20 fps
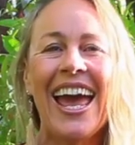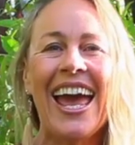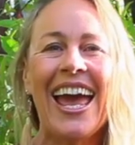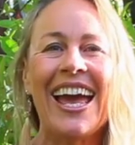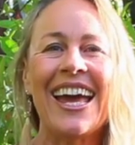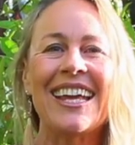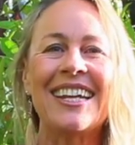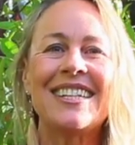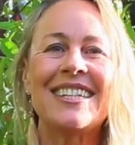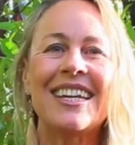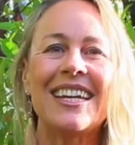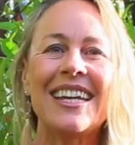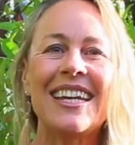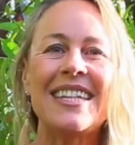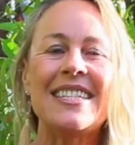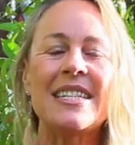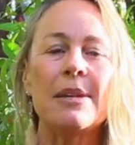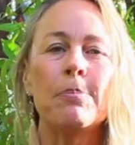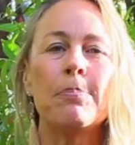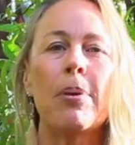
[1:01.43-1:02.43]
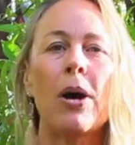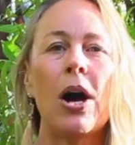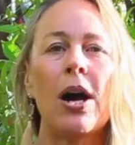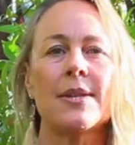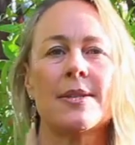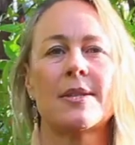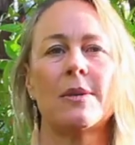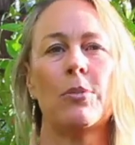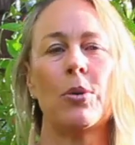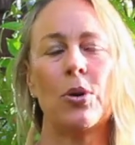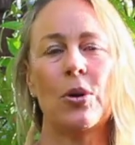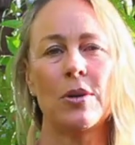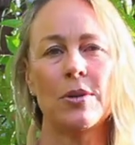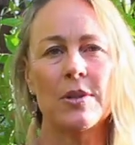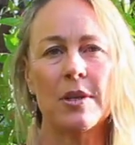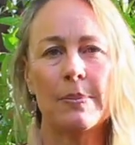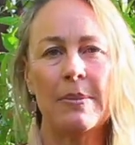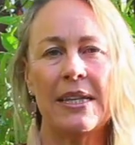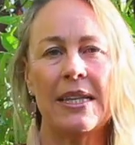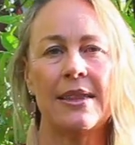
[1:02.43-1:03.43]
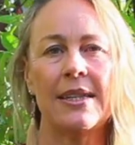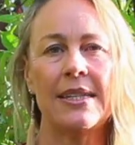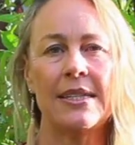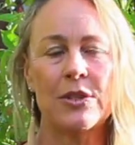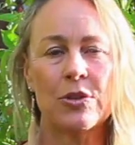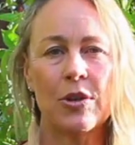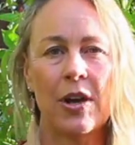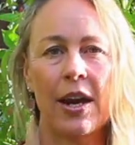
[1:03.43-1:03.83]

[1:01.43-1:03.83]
And it's impossible to meet these